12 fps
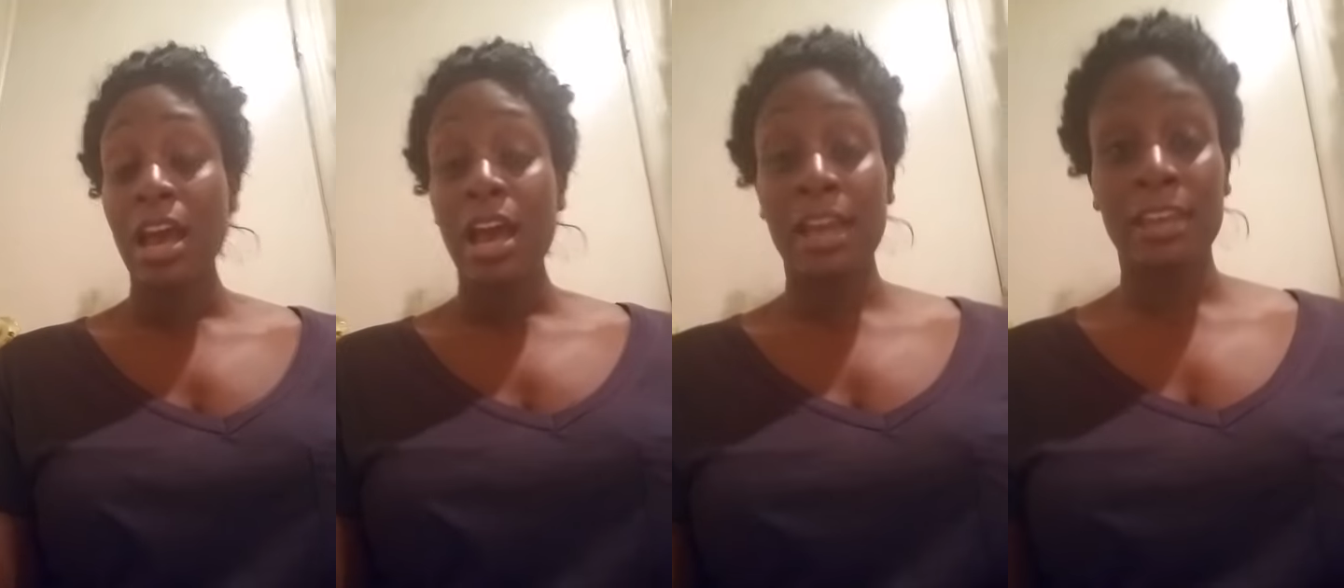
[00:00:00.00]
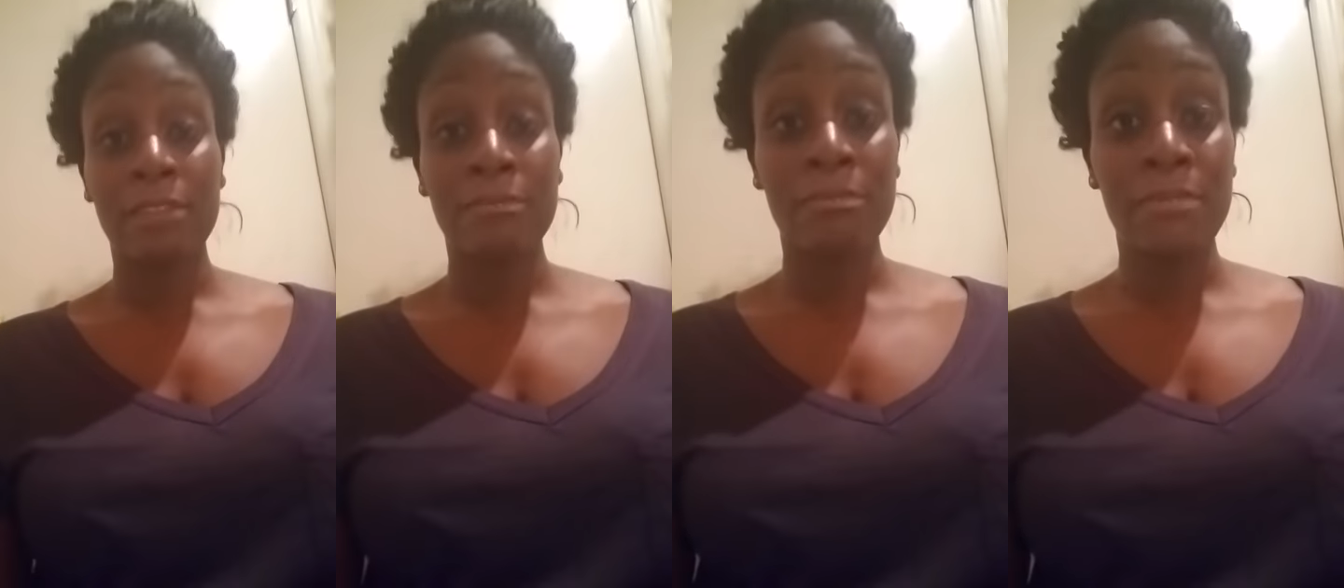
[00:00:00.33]
I
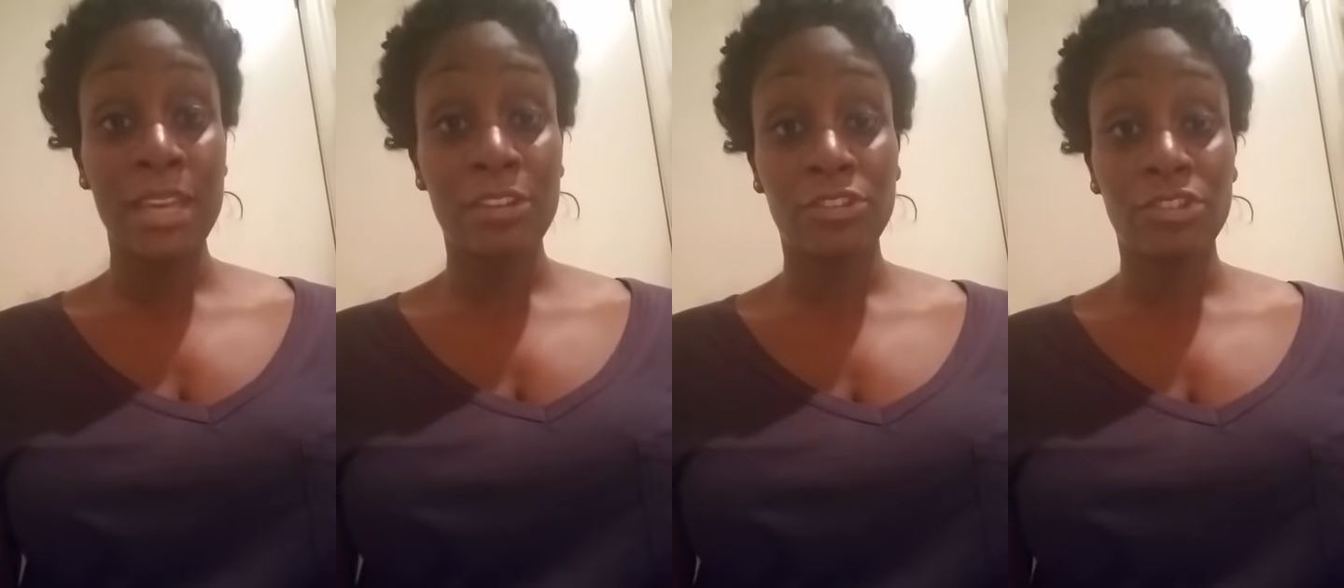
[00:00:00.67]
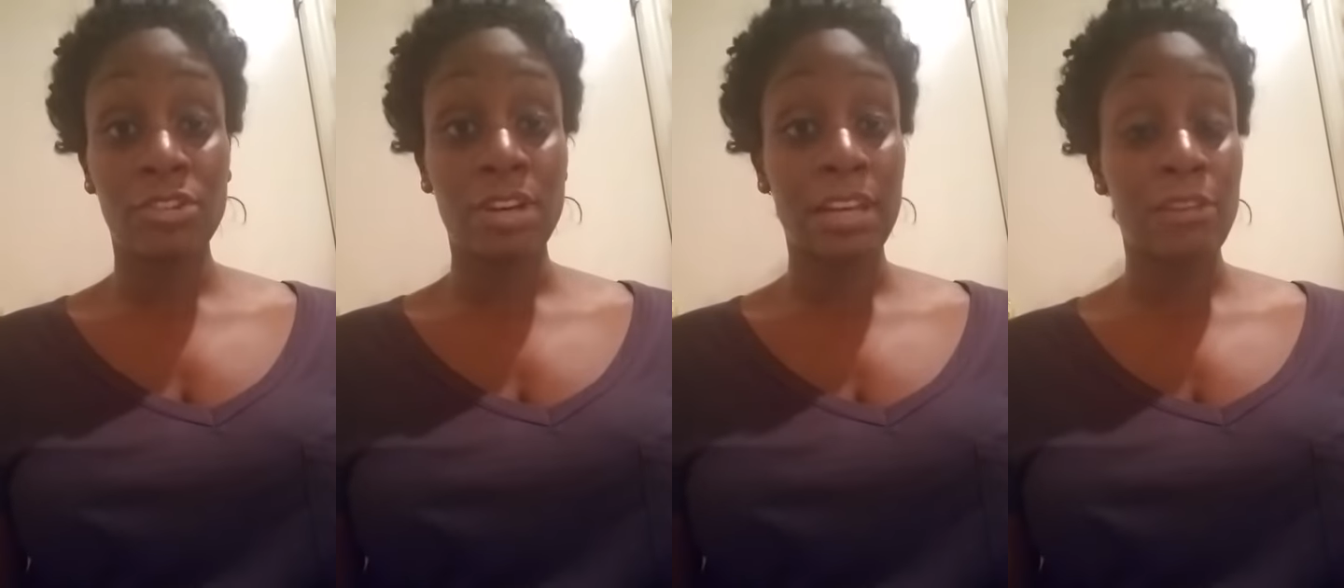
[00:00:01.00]
can make
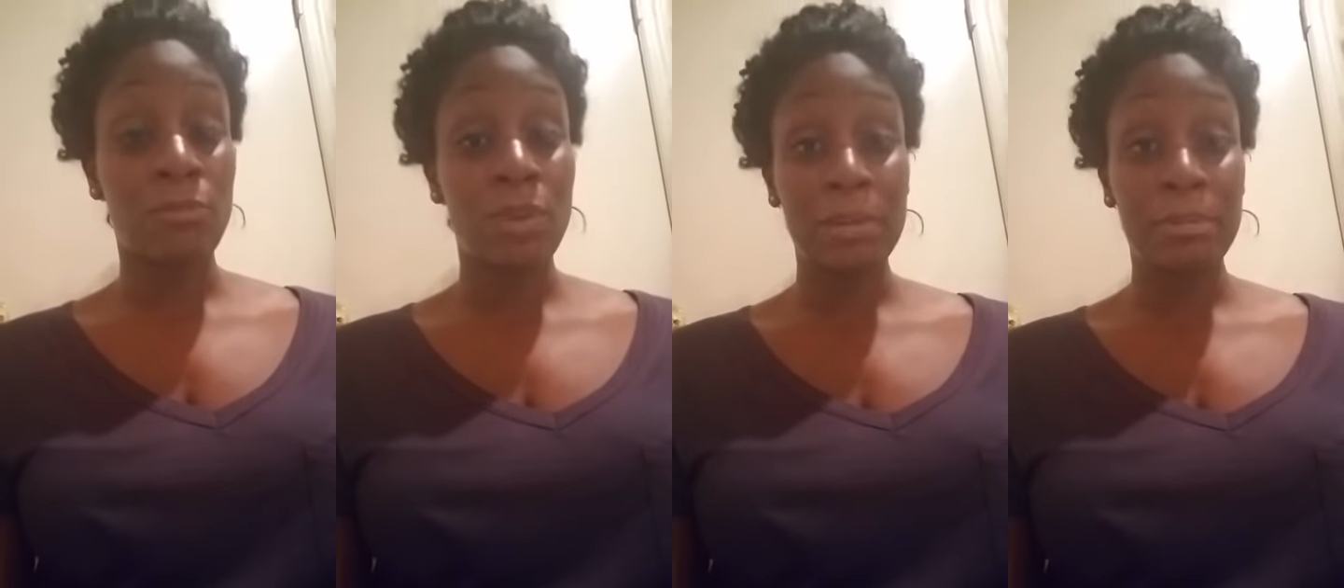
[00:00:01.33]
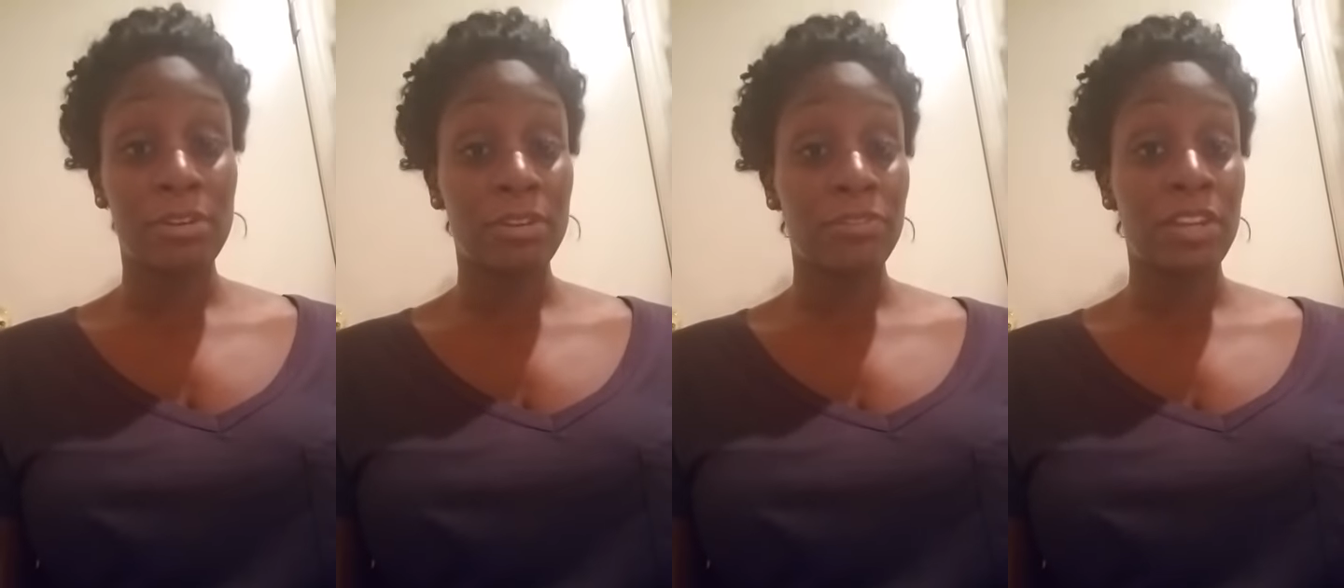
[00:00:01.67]
sure I can wipe
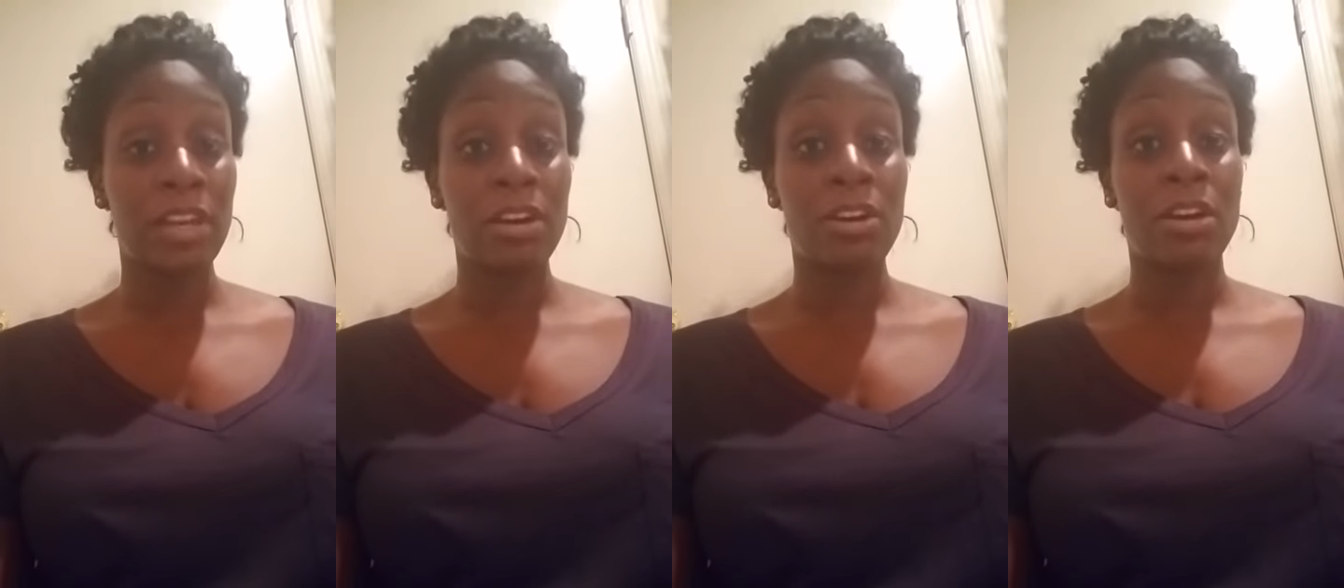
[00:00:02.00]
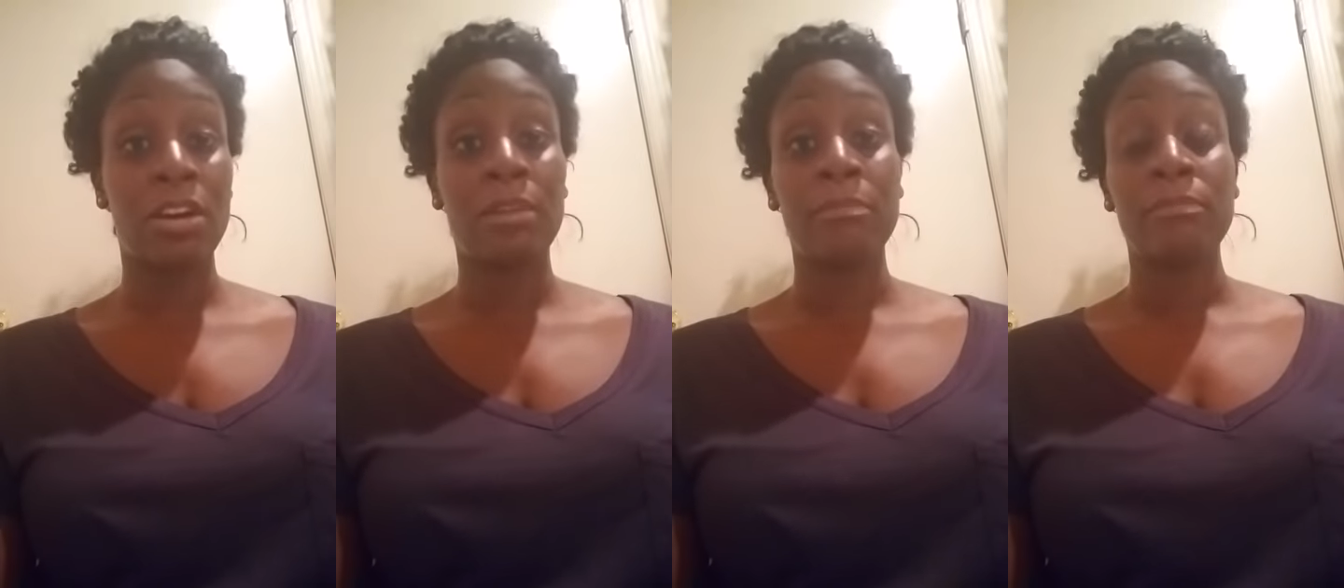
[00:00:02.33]
it off their
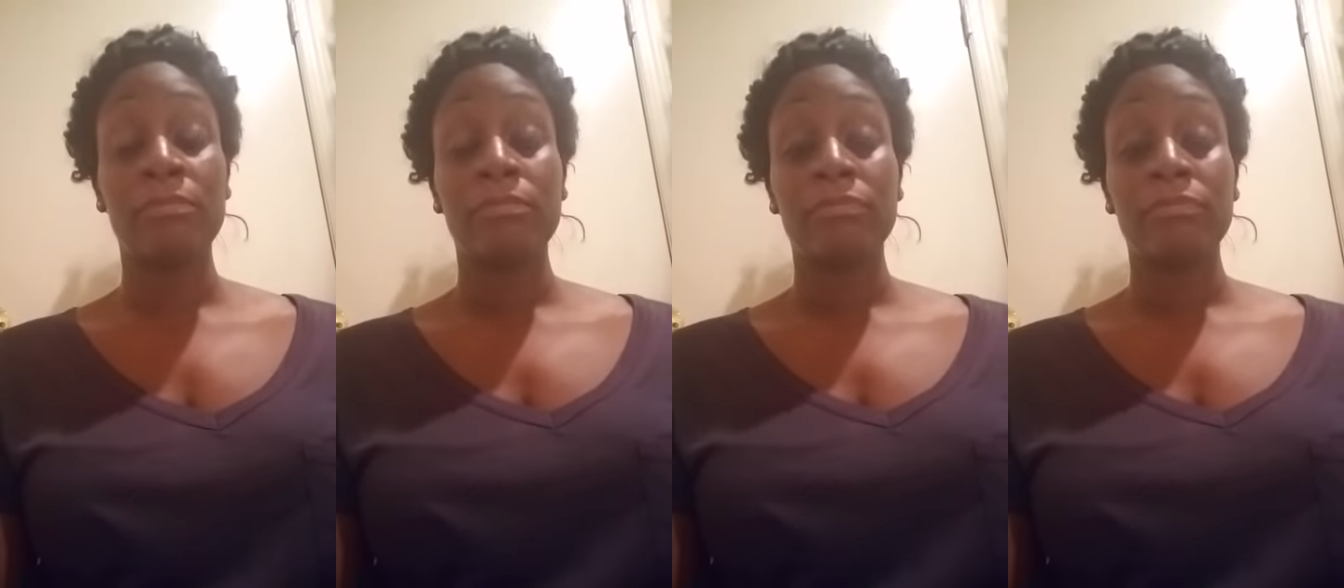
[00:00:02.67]
arm.